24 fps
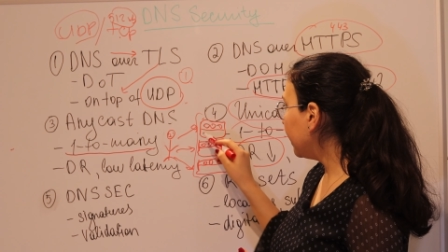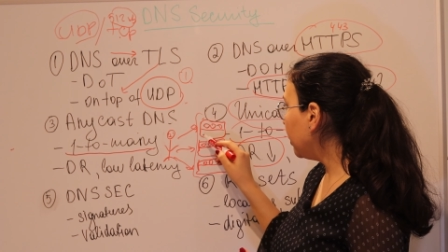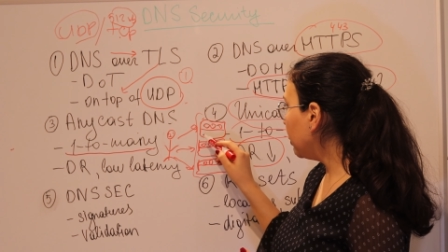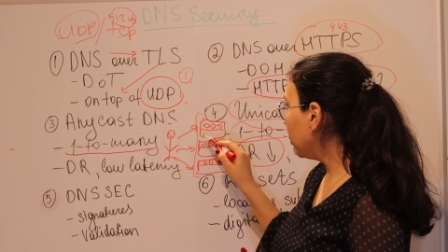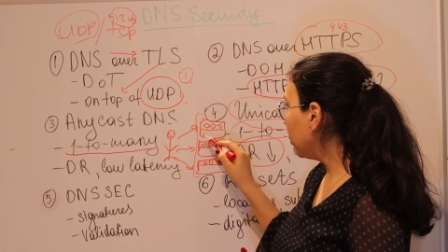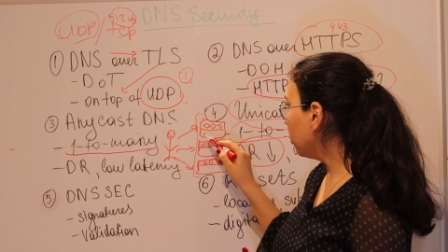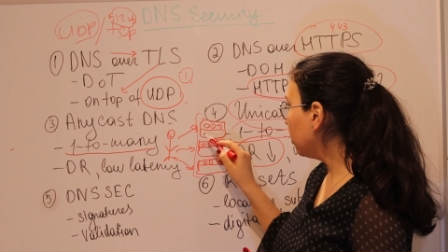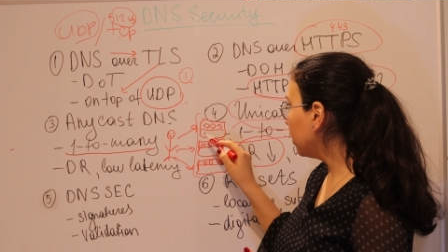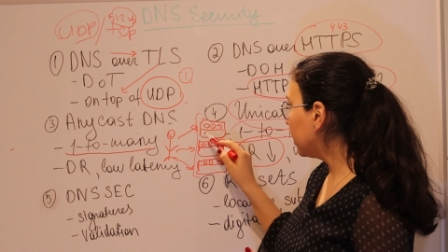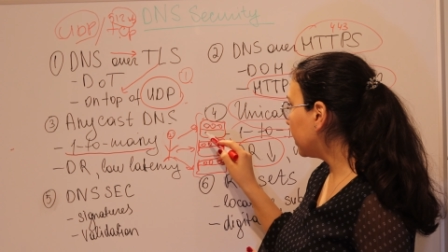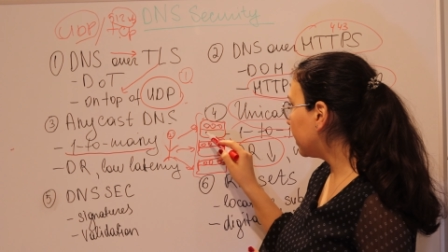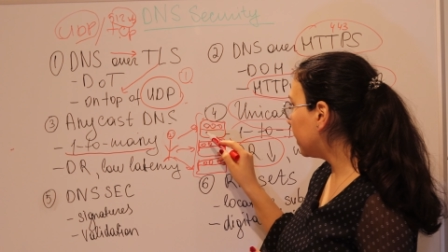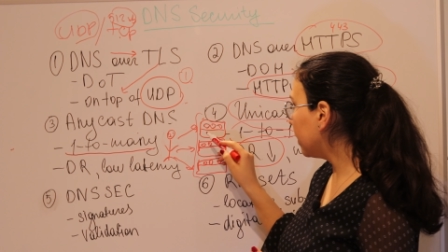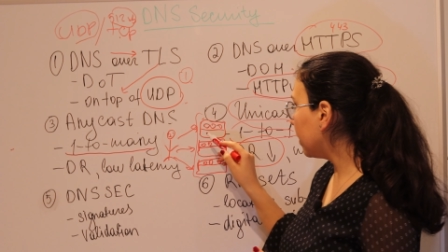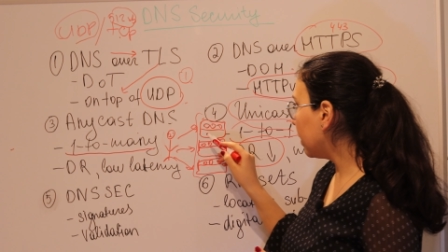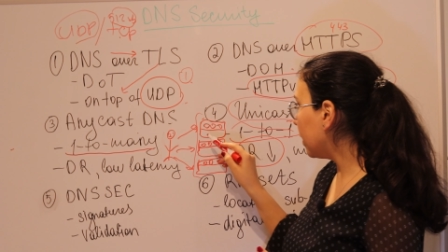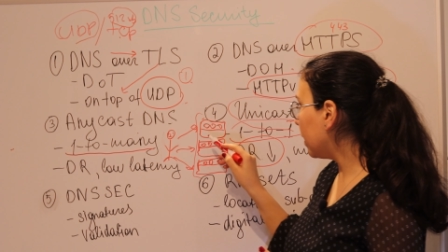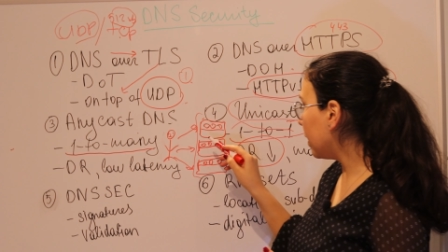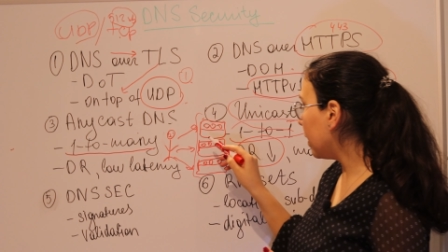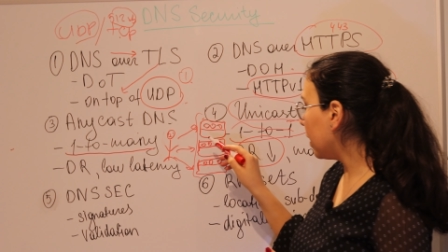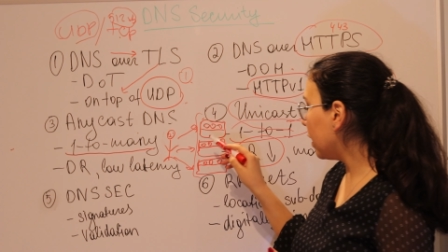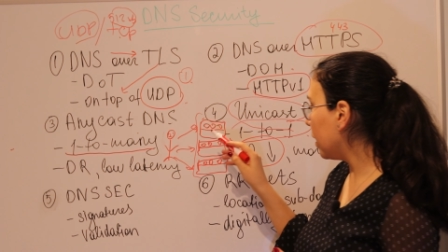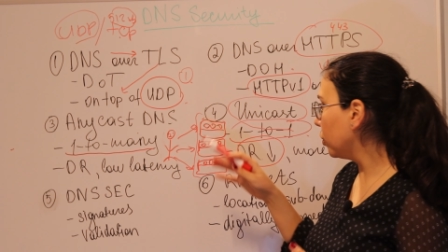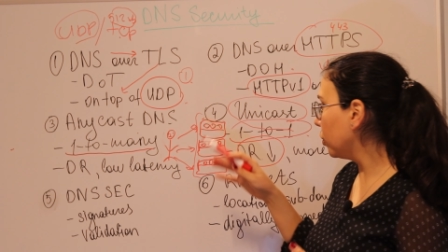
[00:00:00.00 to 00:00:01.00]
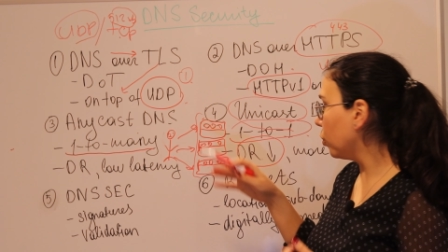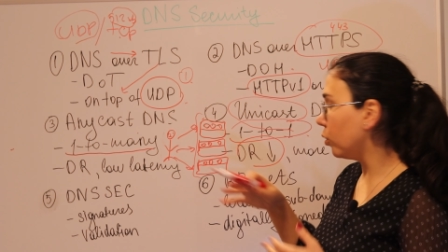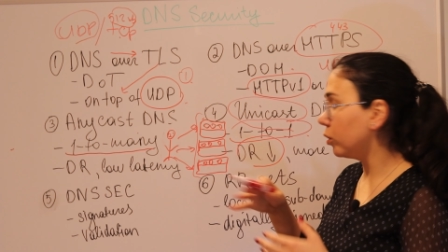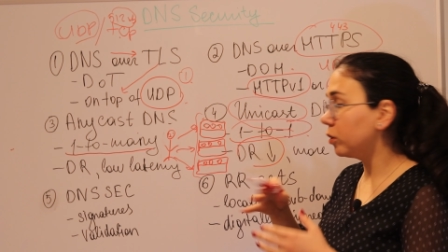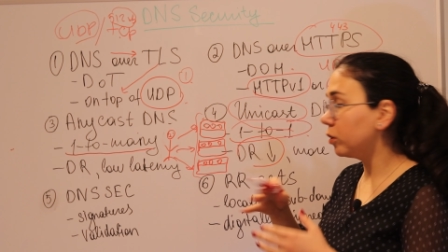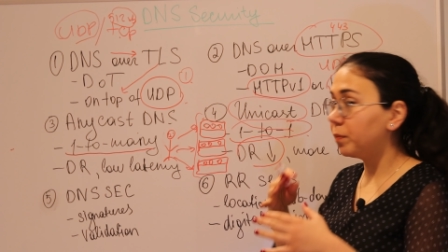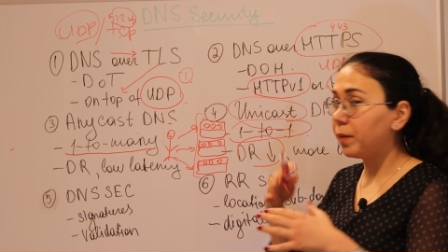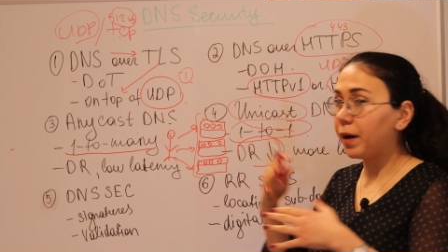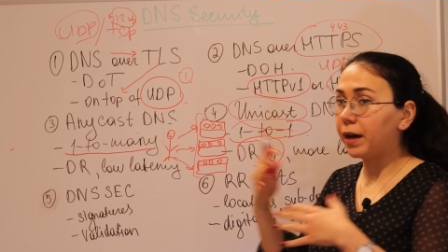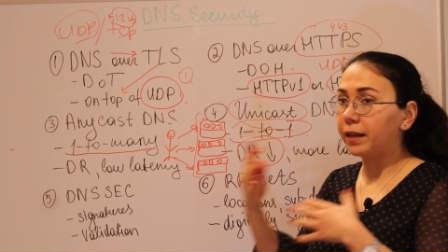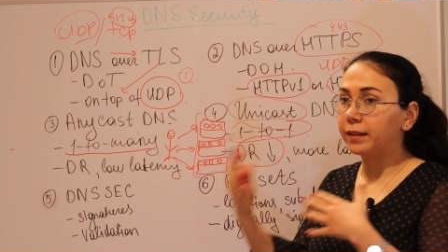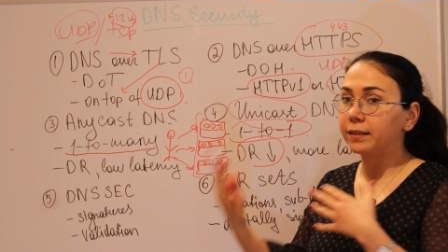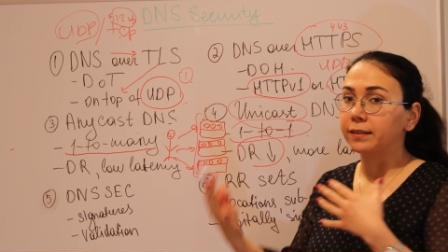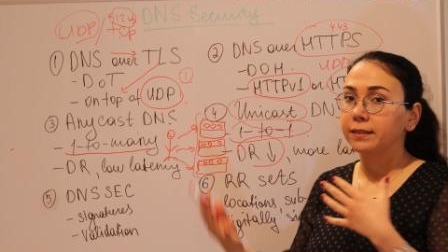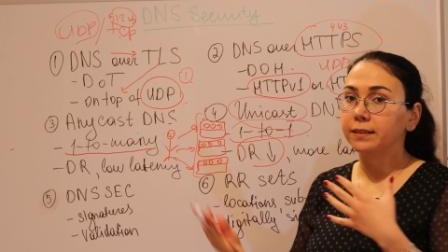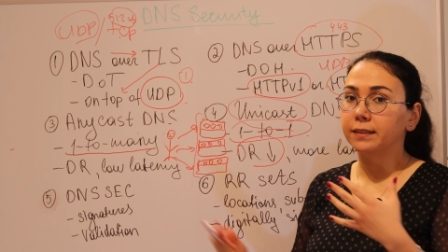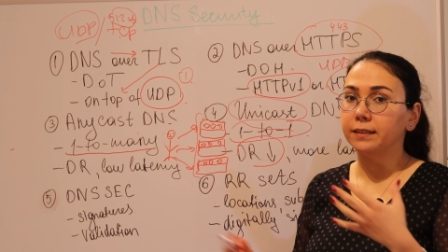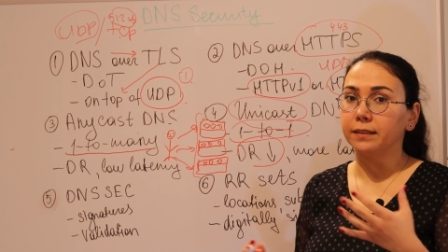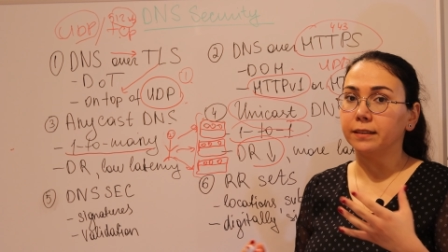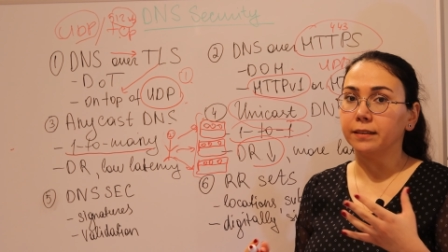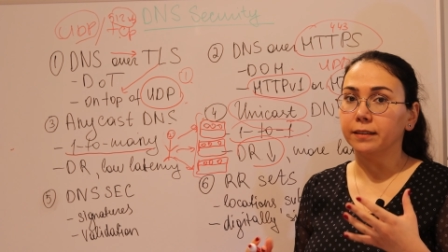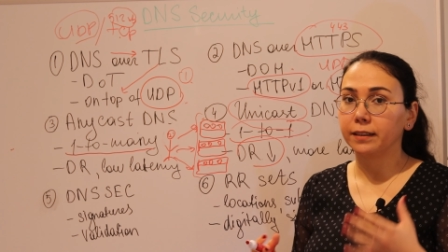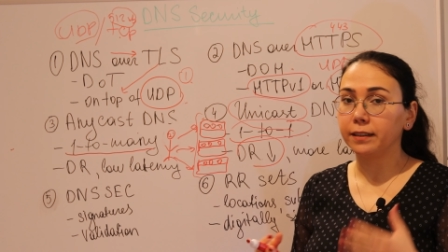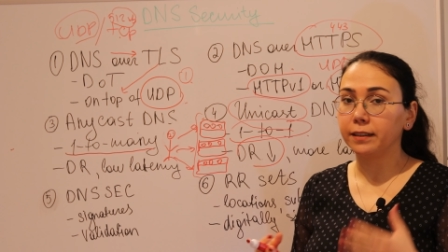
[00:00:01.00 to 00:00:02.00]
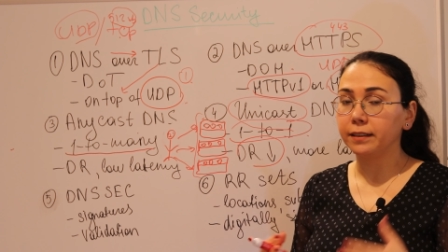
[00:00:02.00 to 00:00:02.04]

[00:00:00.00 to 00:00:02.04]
use the load balancing.